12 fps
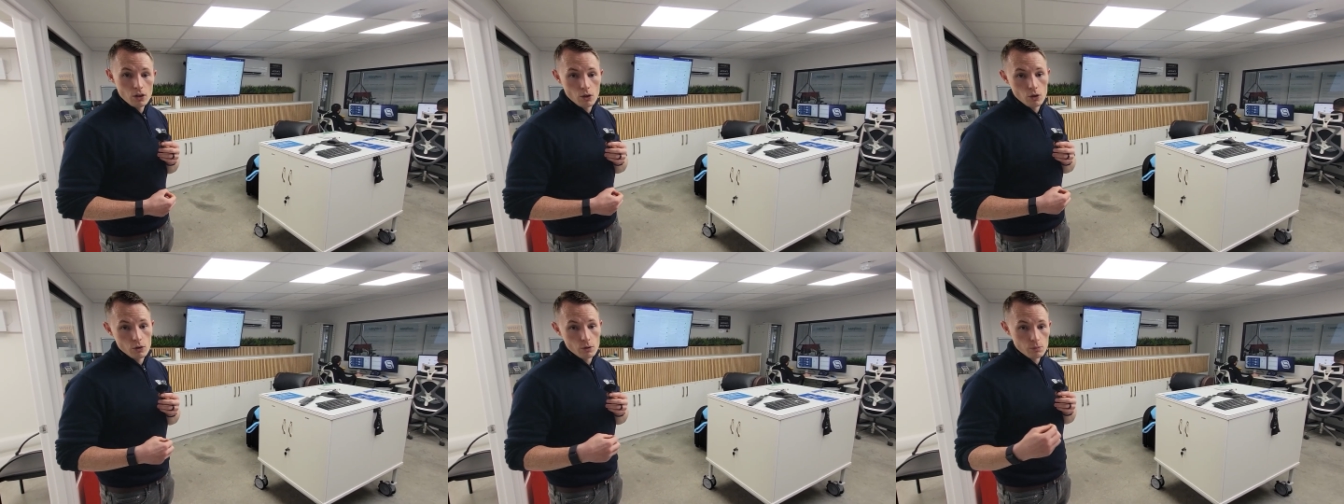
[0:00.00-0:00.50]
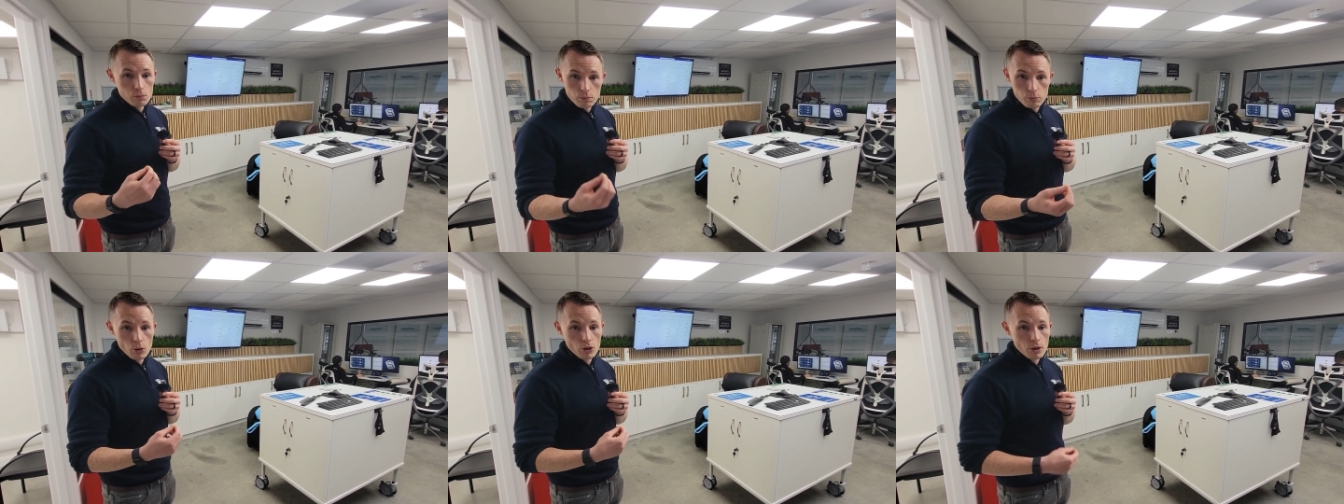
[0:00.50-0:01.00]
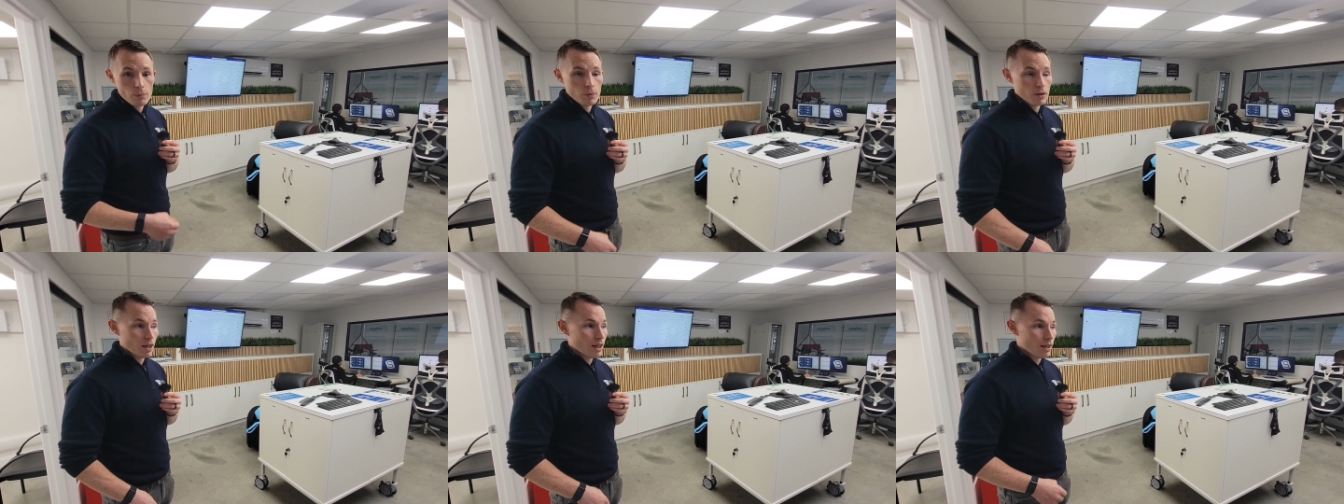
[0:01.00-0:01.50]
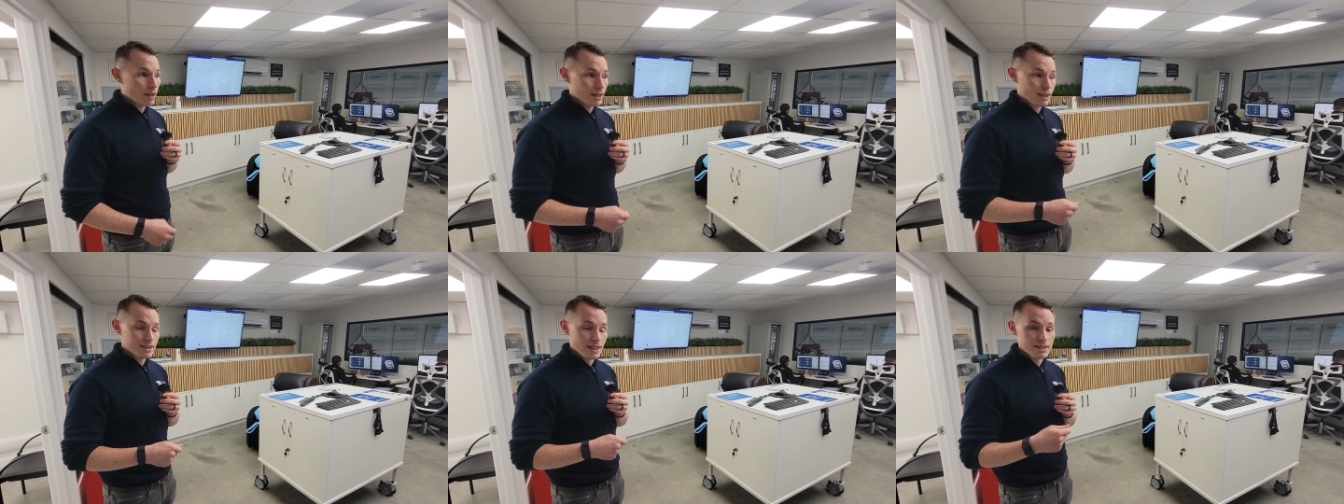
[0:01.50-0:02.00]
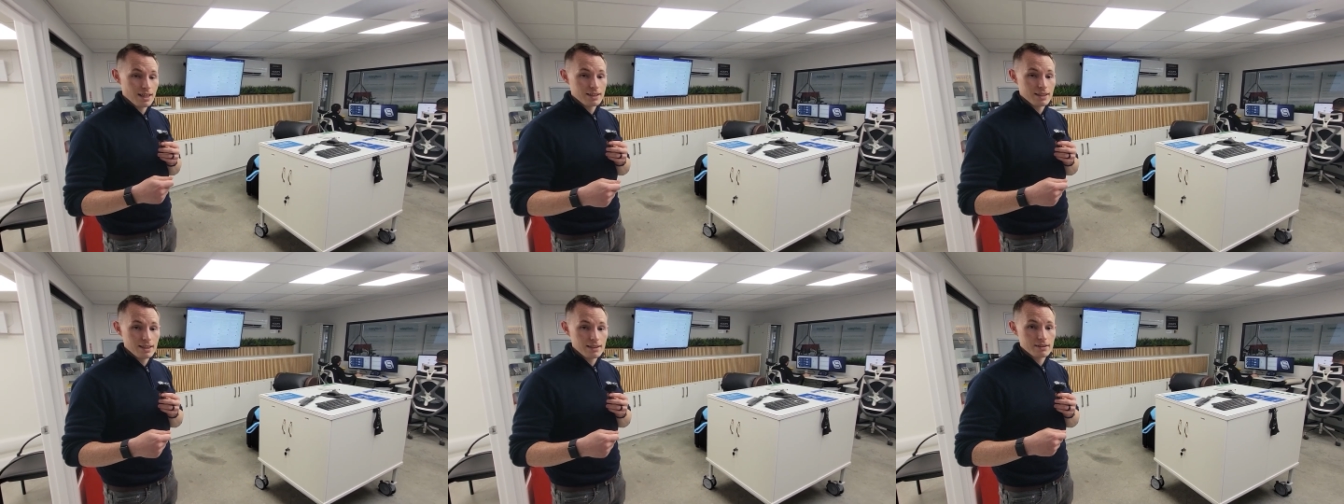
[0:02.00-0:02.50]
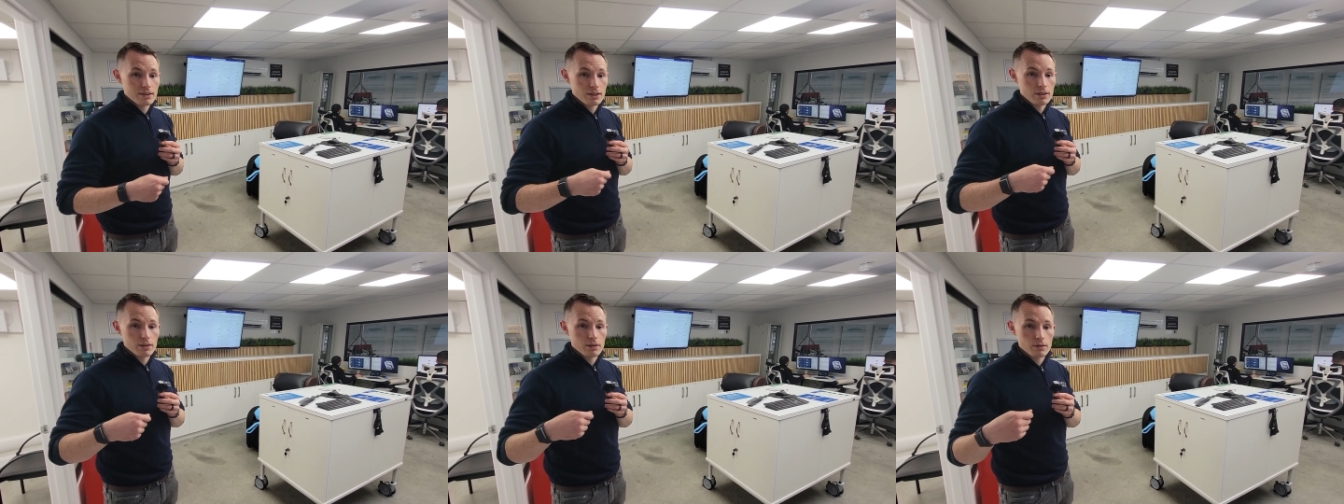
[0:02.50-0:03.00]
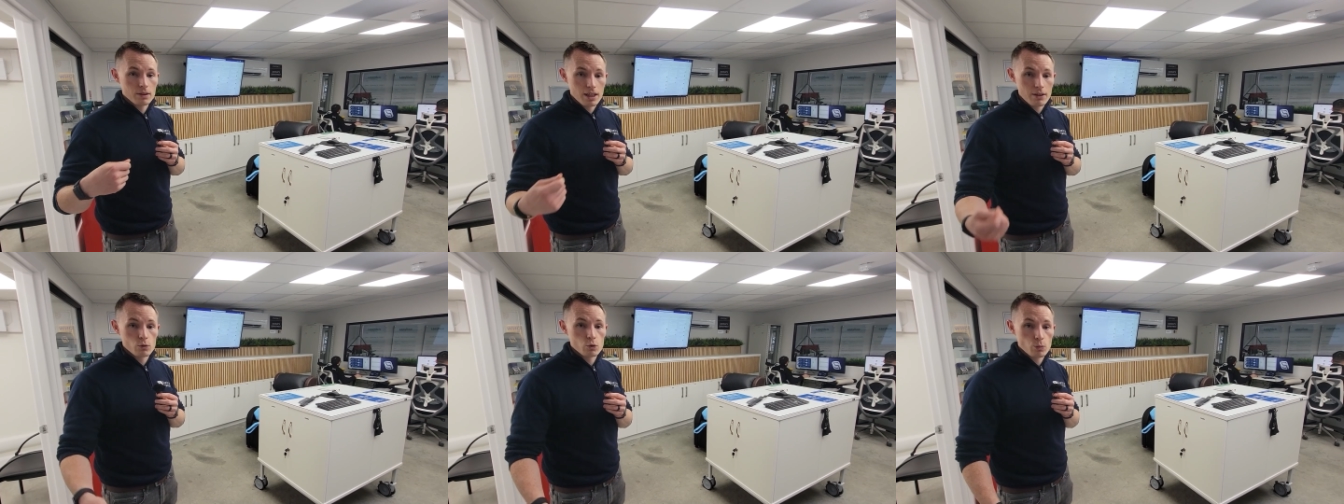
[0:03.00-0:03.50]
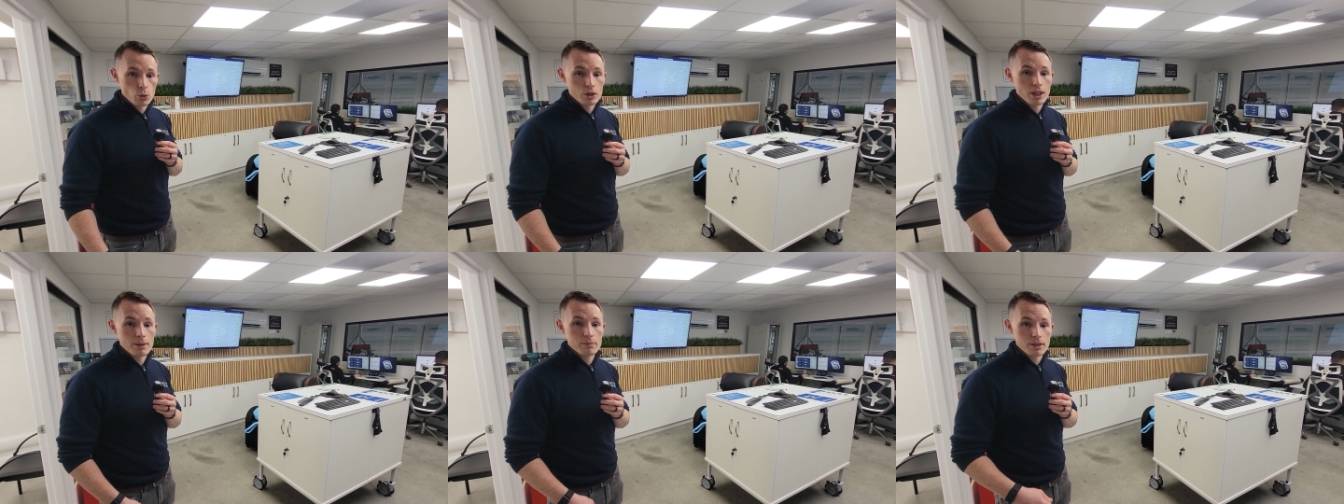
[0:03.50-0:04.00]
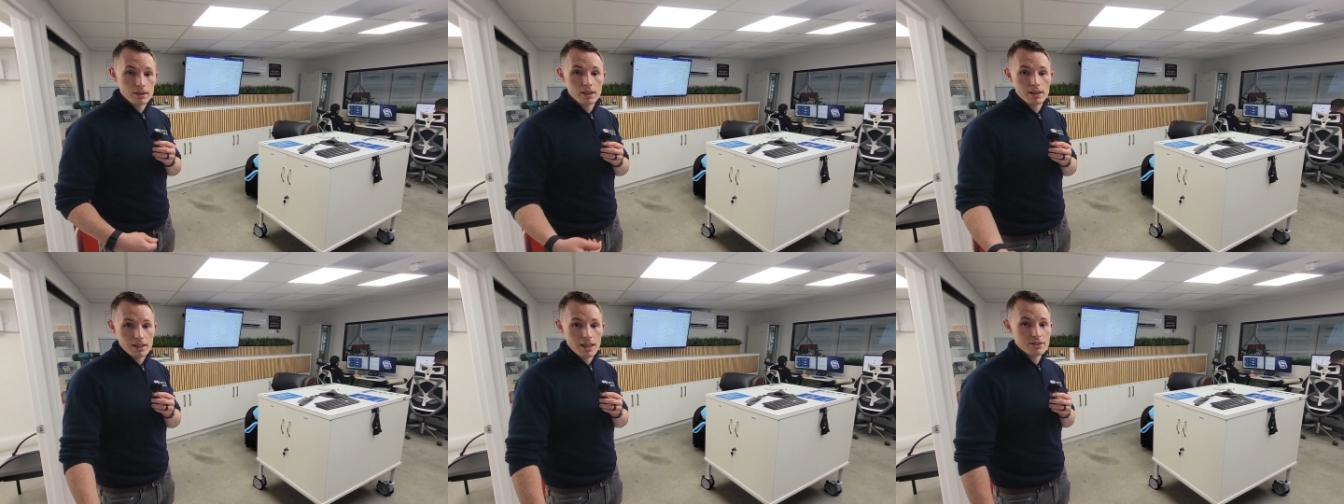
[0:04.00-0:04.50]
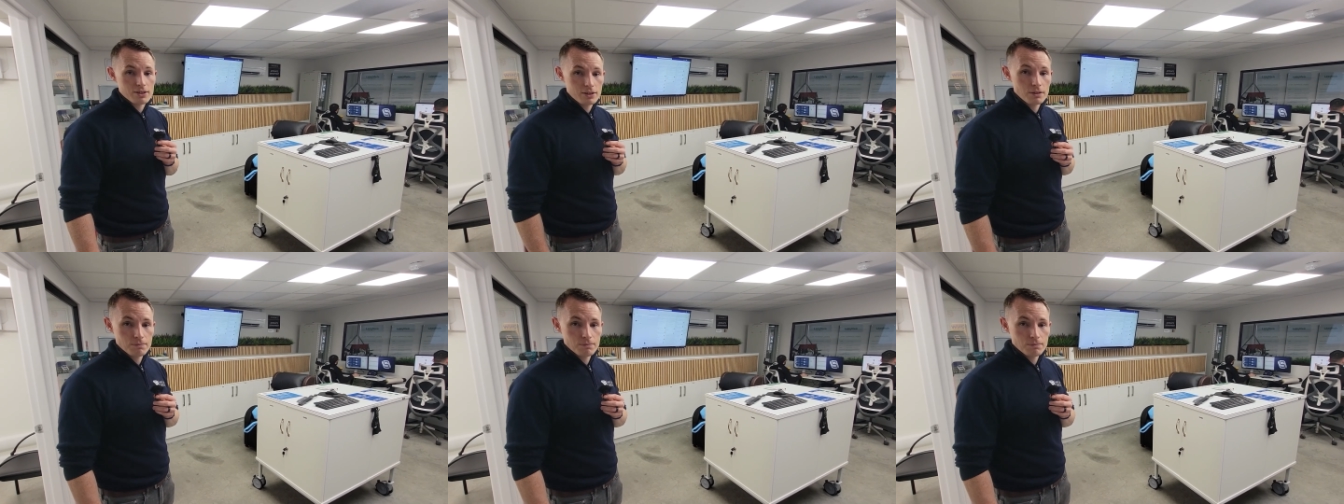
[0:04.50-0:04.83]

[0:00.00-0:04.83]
or brought up, uh, it's his idea to get those prototyped and, and tested.